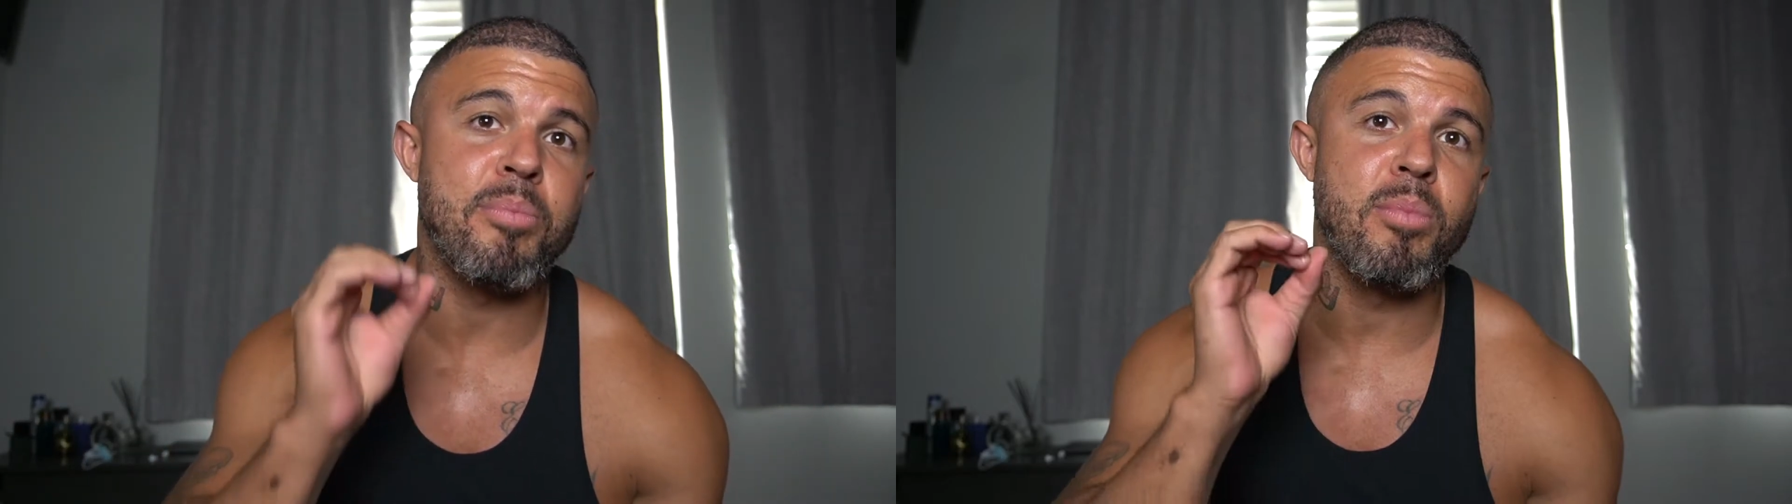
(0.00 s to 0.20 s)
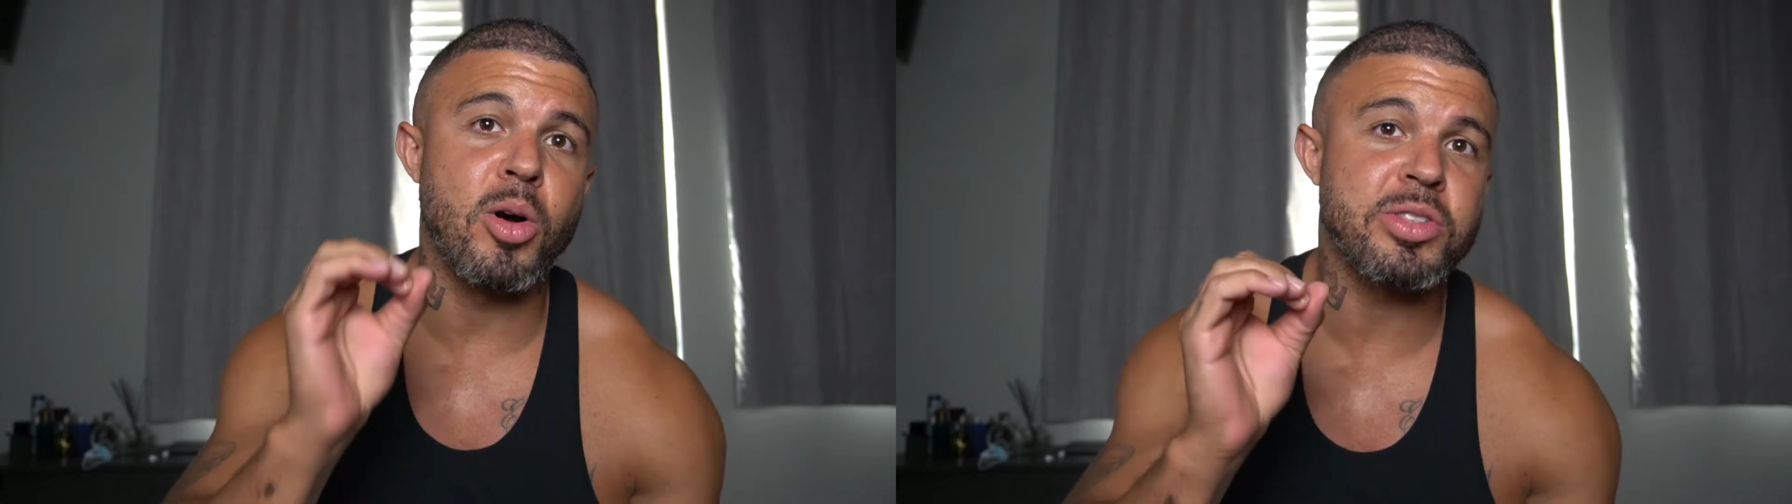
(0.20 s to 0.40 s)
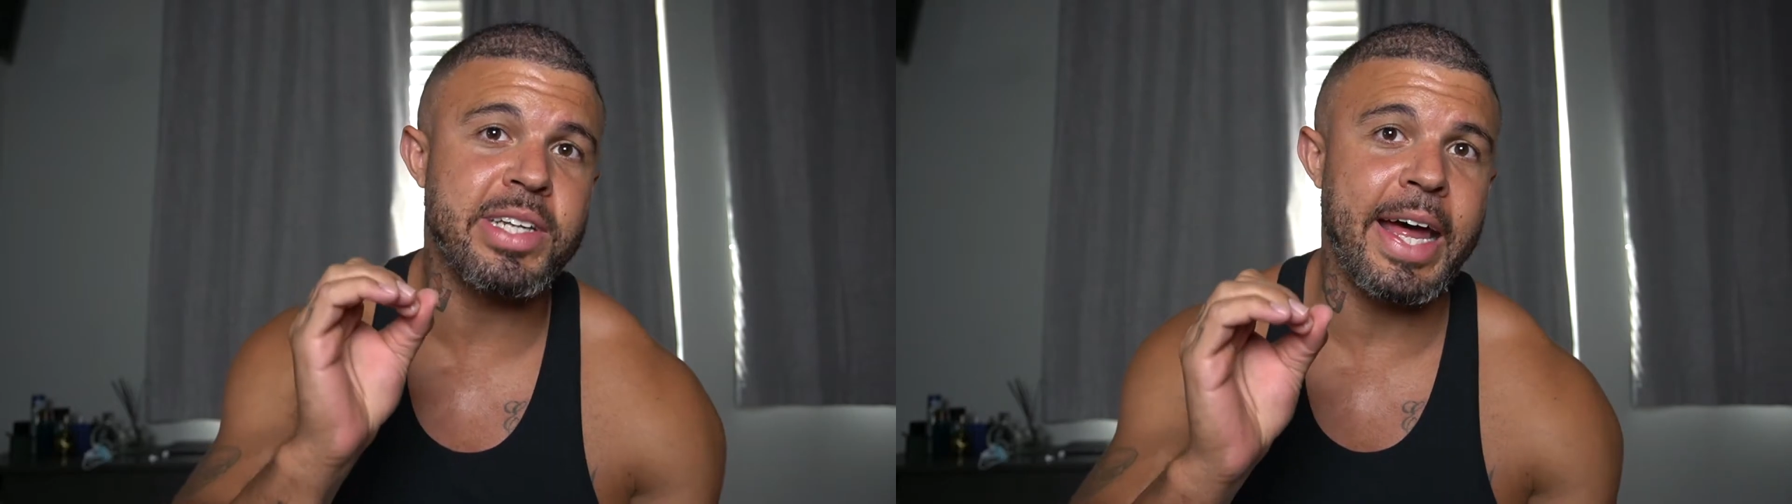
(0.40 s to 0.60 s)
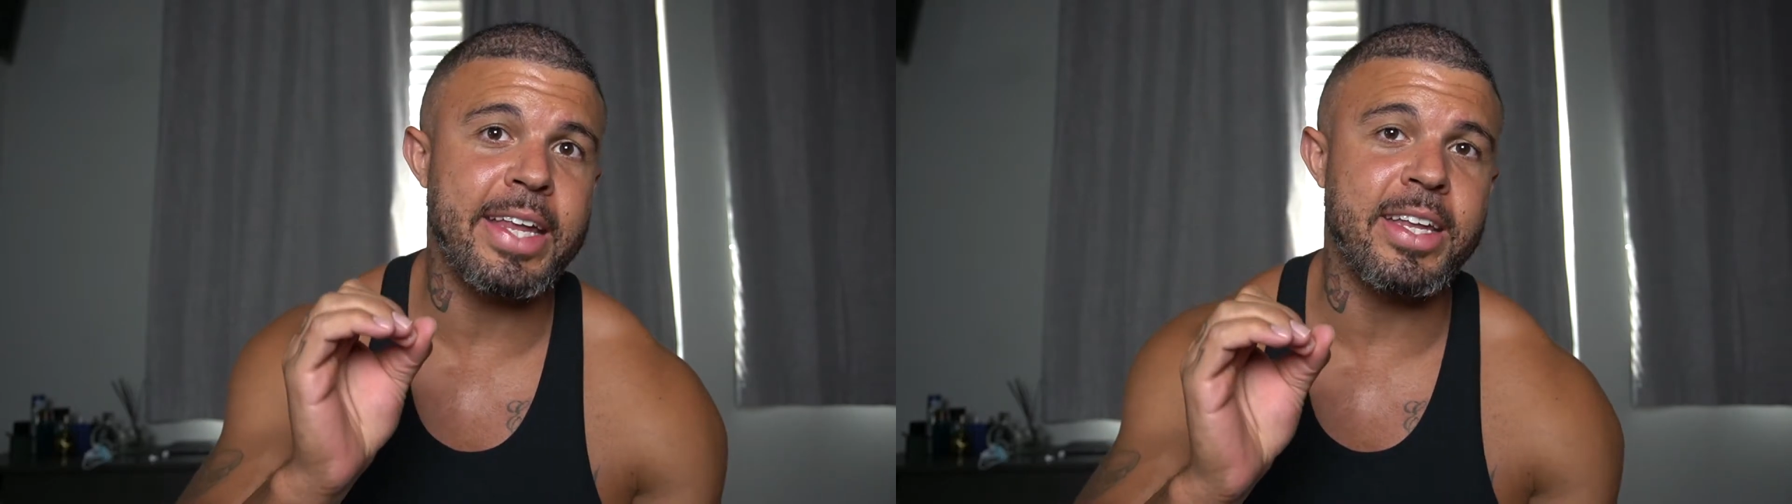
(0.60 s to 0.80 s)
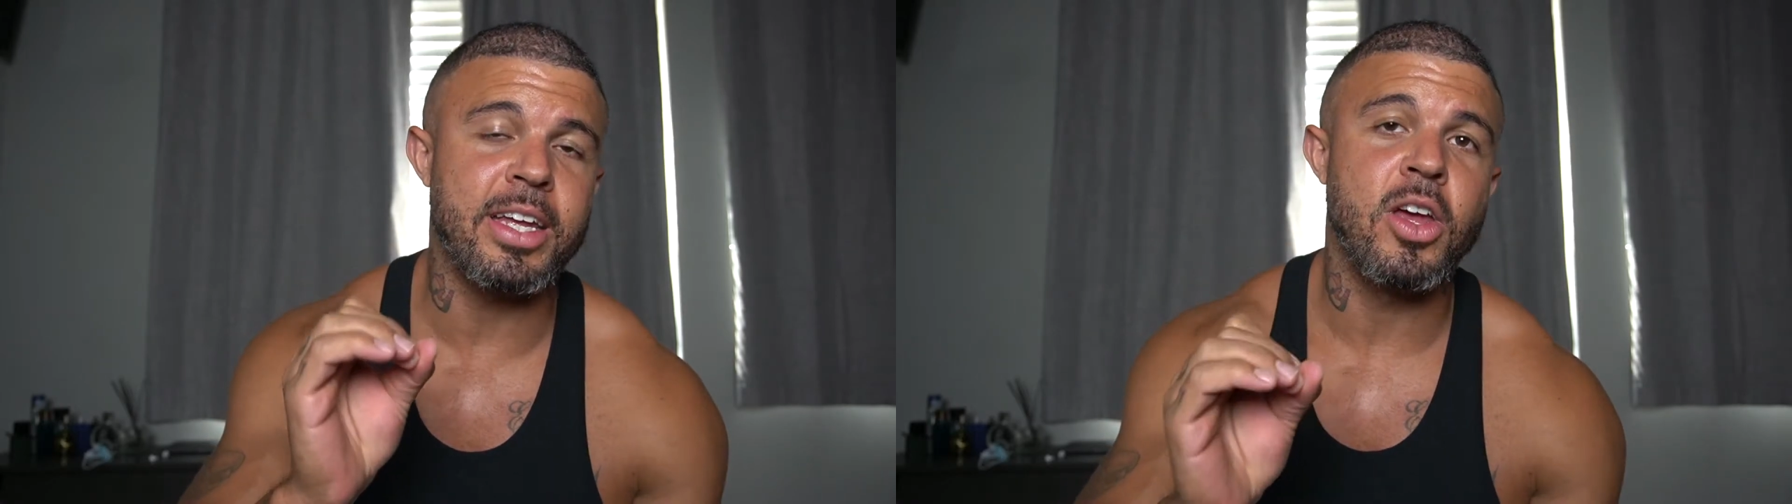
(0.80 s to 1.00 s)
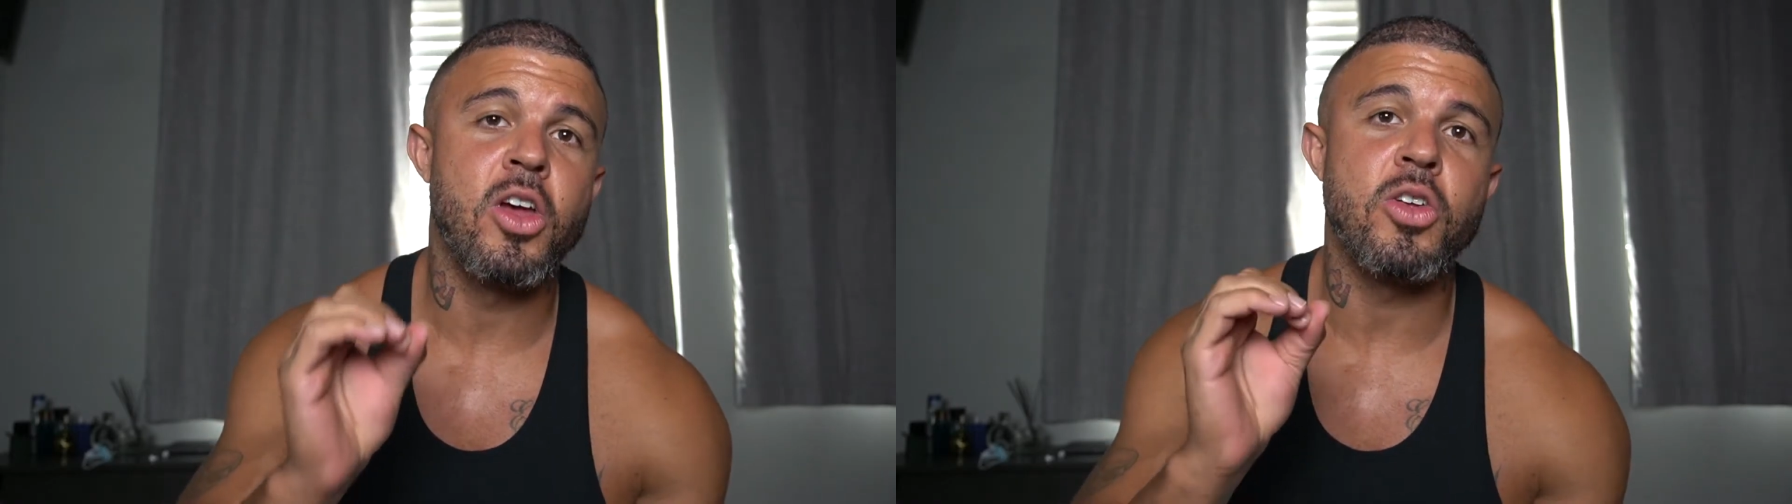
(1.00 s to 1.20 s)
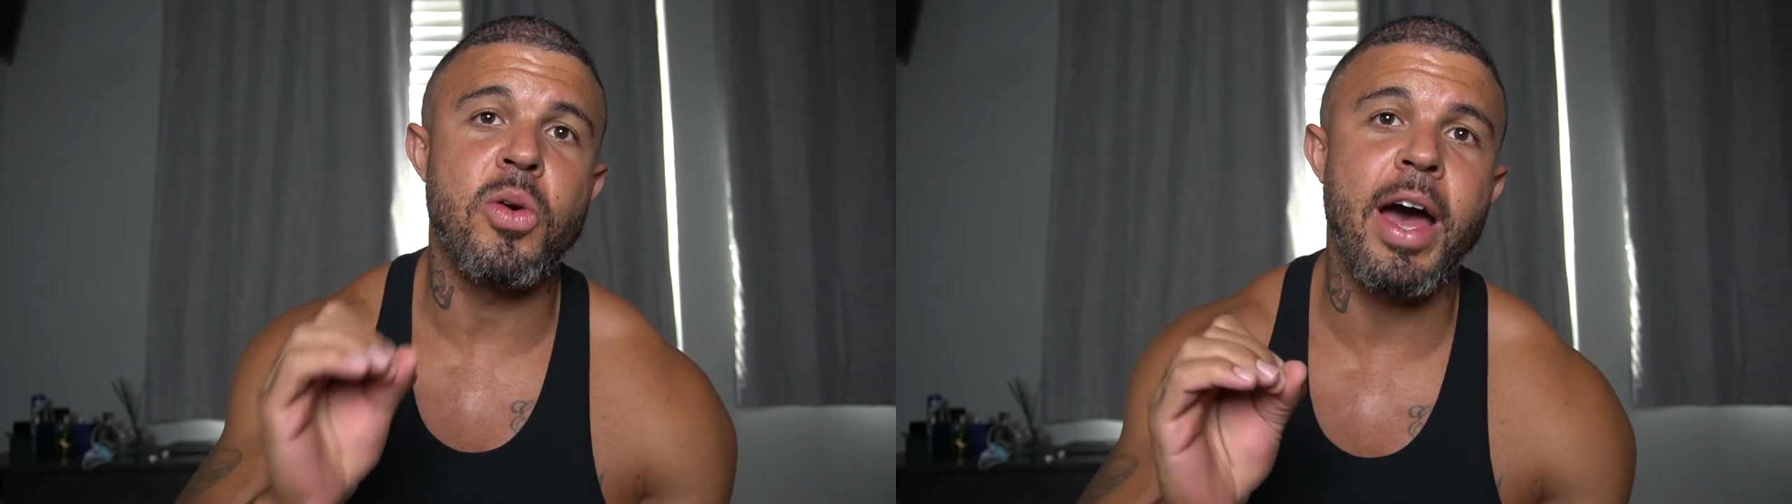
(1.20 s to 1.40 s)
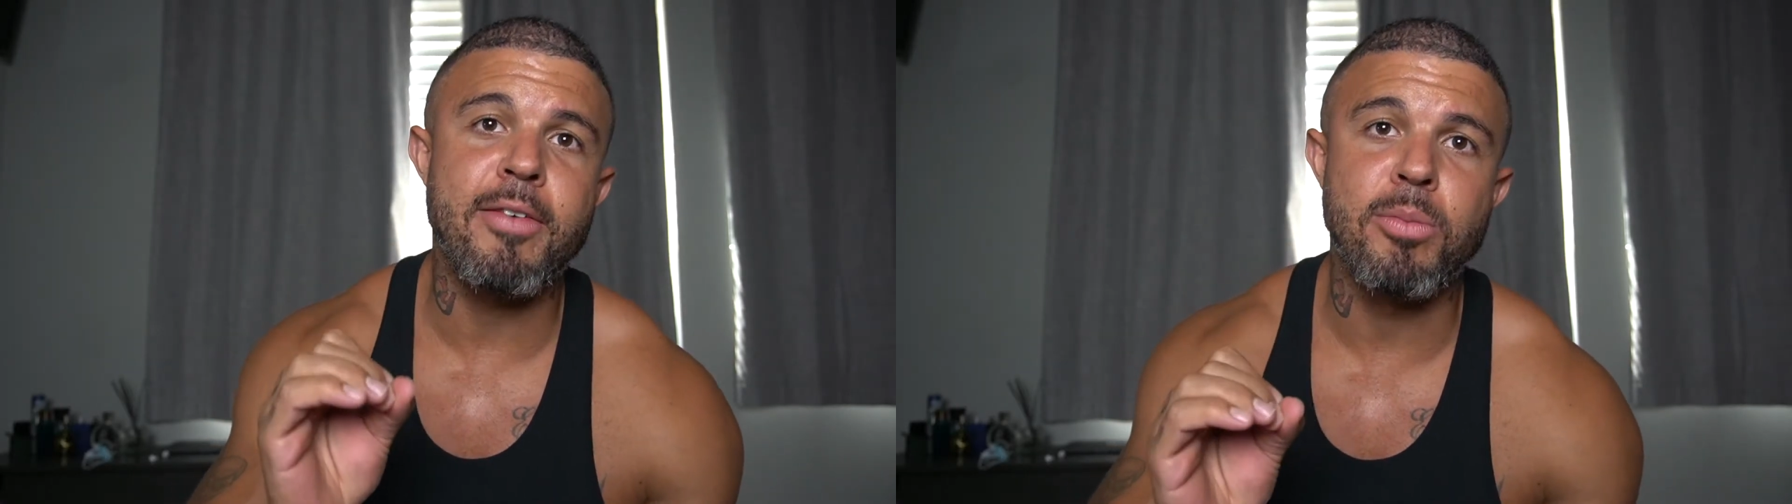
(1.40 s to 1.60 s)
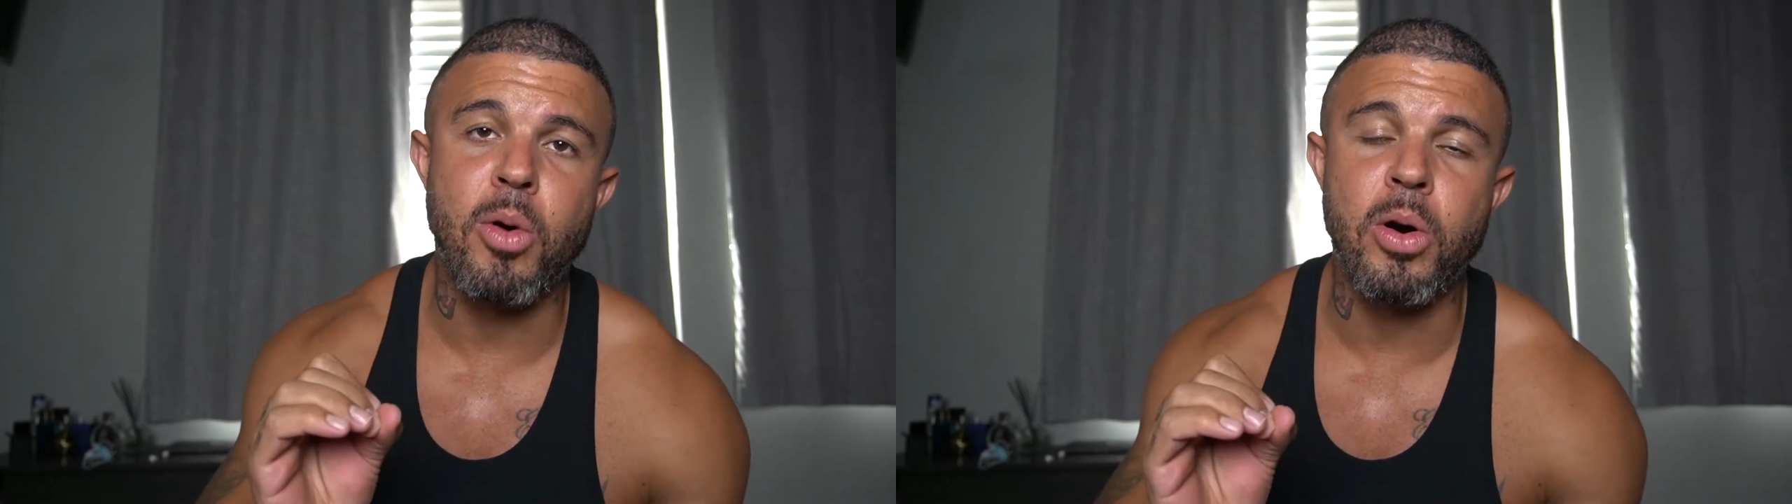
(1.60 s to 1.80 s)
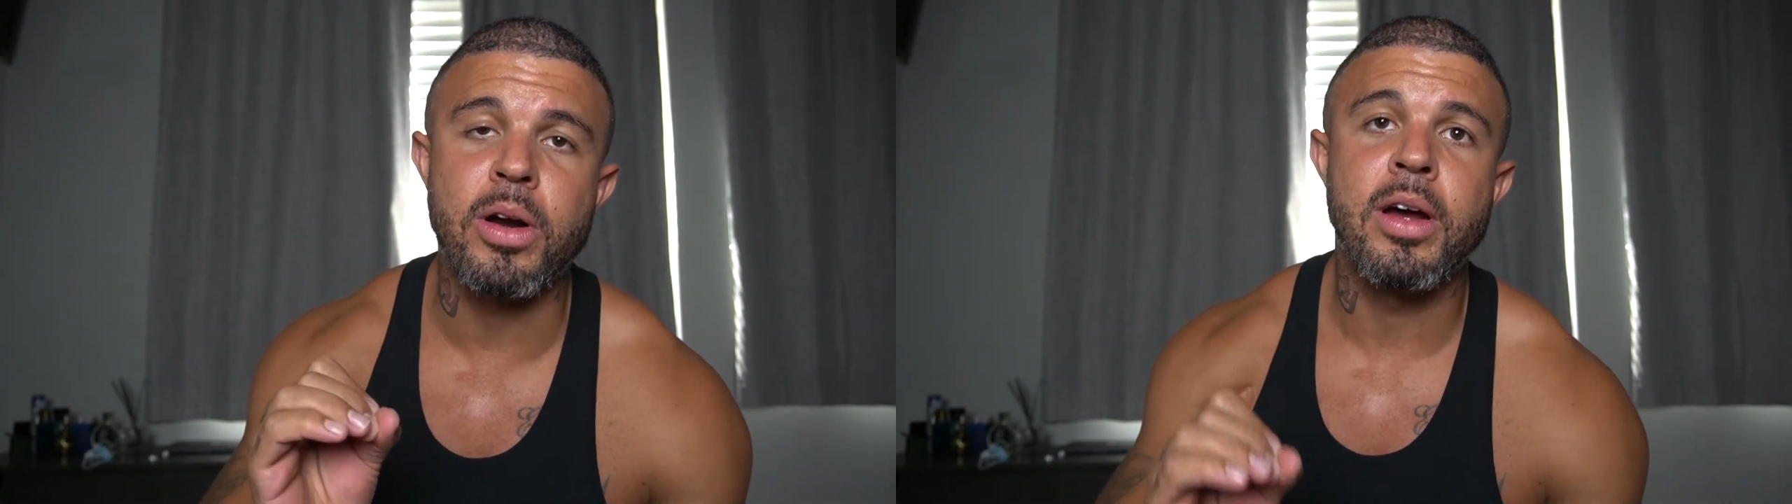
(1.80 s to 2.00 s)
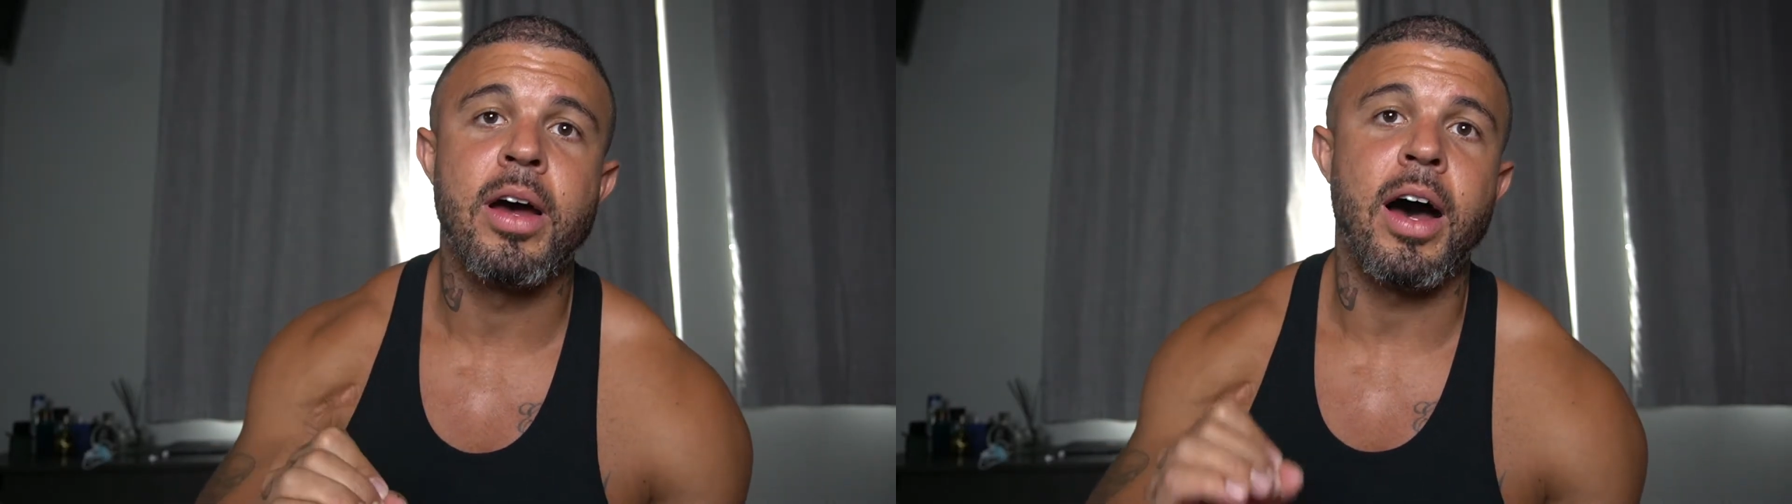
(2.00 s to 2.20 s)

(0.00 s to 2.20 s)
most likely you have more